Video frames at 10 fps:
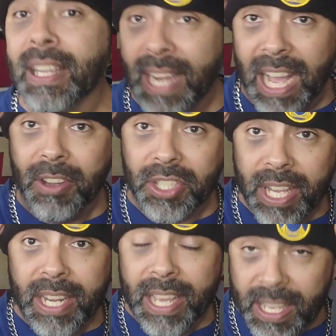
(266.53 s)
Kyle
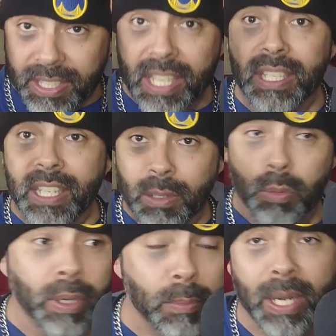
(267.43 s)
Shanahan says,
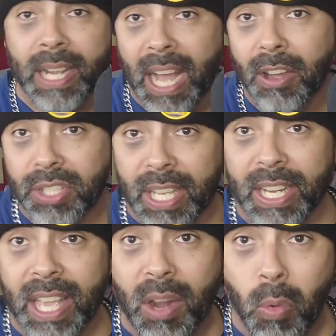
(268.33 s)
what Kyle
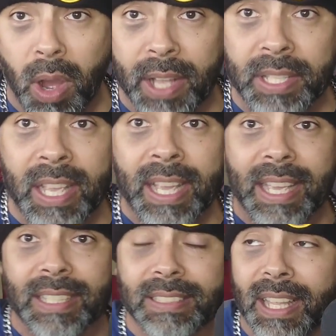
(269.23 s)
Shanahan wants
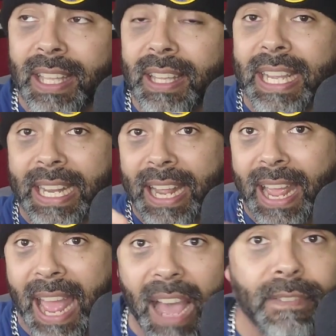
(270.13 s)
is like an
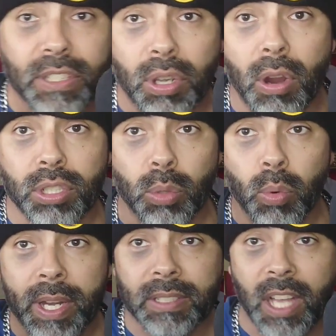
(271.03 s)
avatar to
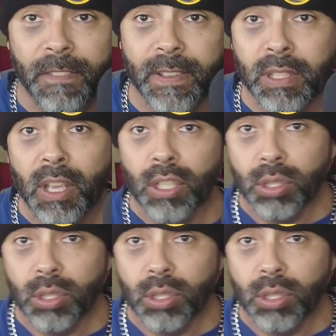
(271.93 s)
run his offense.